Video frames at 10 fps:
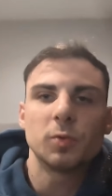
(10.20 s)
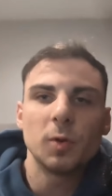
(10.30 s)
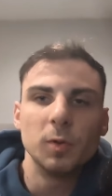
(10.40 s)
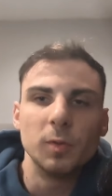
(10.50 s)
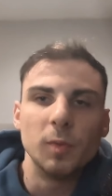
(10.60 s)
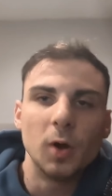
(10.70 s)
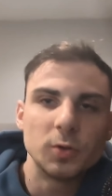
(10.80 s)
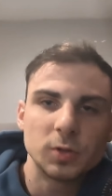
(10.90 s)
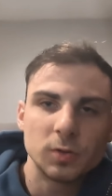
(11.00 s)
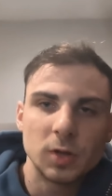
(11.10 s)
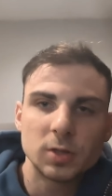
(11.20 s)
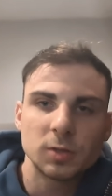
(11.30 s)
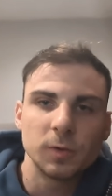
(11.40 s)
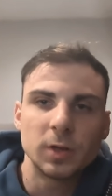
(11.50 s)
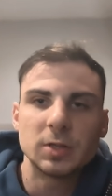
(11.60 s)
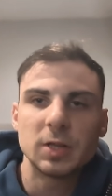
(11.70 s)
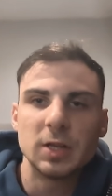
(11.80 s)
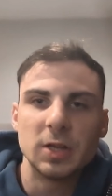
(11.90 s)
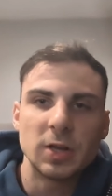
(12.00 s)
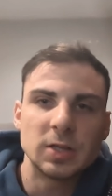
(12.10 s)
was a problem. Hotel Dusk released
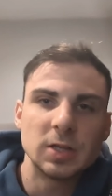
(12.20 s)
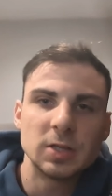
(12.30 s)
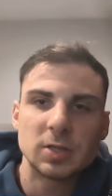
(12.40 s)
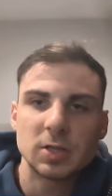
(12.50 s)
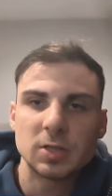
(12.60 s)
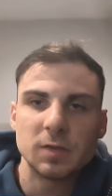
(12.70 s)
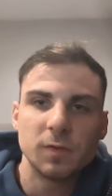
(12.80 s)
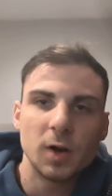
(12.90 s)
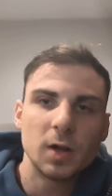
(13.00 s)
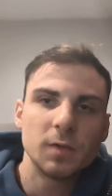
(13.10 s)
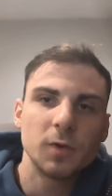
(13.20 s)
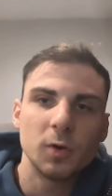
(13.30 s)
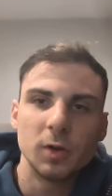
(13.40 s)
in 1965